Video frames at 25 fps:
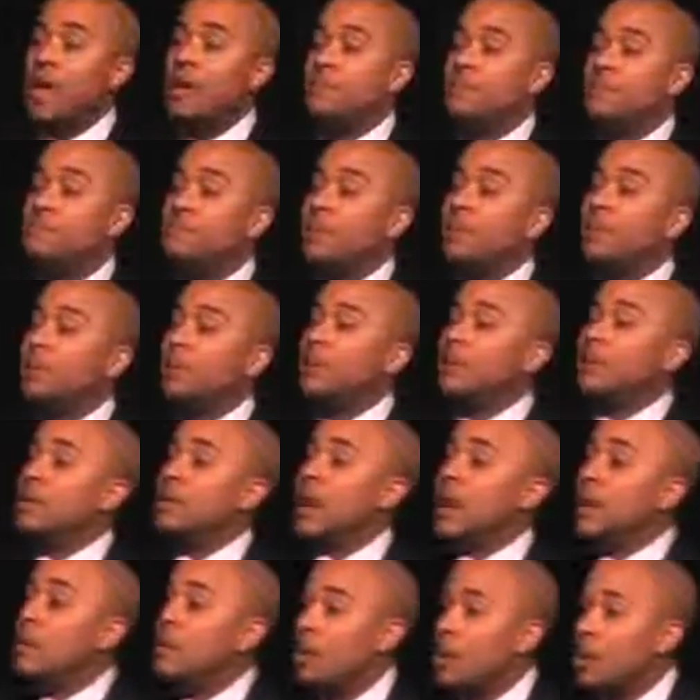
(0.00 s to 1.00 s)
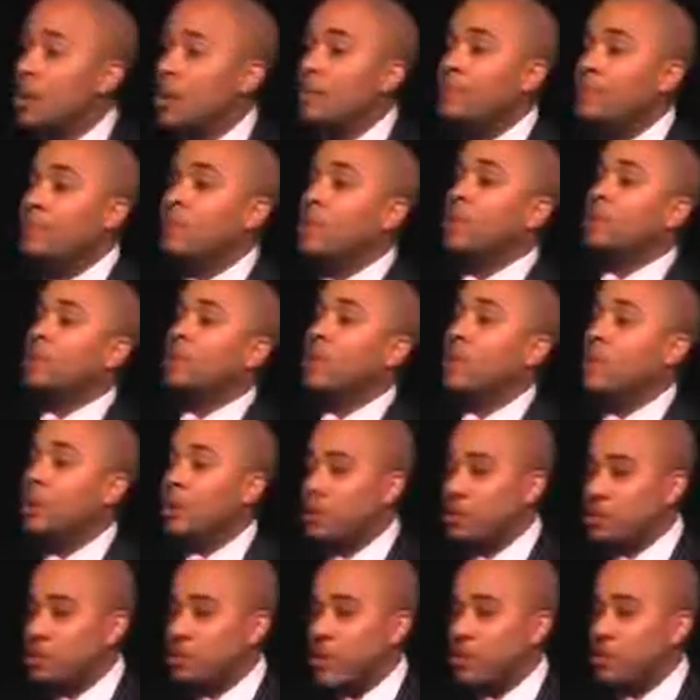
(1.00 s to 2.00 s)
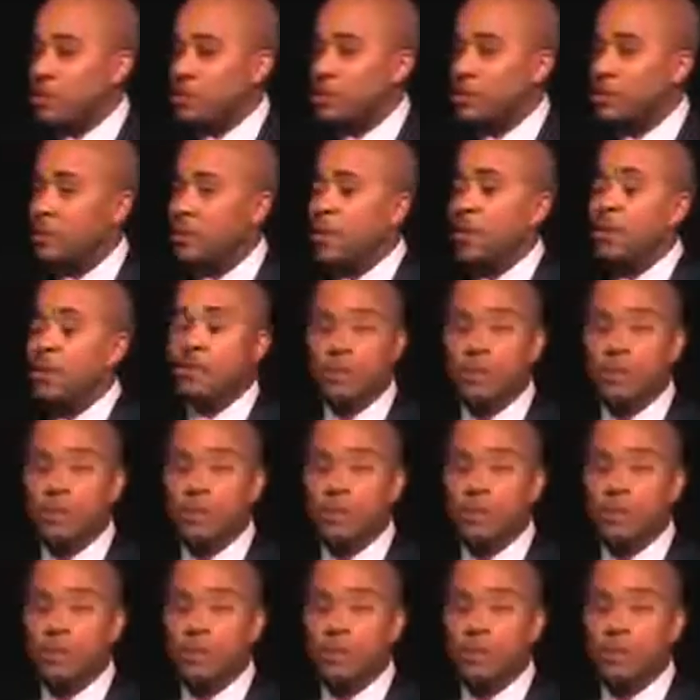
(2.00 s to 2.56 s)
and build a network and build an organization